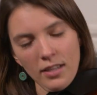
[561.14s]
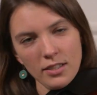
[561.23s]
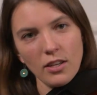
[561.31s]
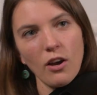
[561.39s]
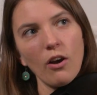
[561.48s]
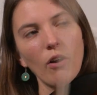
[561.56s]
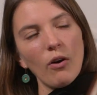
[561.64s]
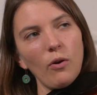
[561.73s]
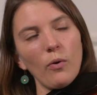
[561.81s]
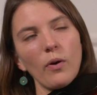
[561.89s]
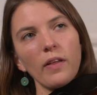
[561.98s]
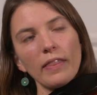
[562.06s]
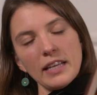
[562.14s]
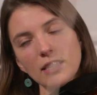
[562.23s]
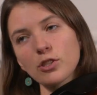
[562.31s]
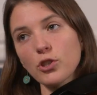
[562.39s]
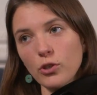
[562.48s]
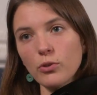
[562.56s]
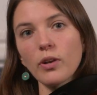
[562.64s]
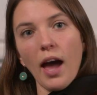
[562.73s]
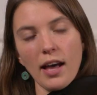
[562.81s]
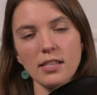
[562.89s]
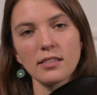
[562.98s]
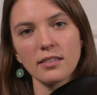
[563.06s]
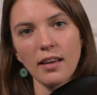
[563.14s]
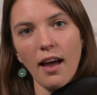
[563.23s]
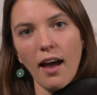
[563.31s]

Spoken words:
So this tune has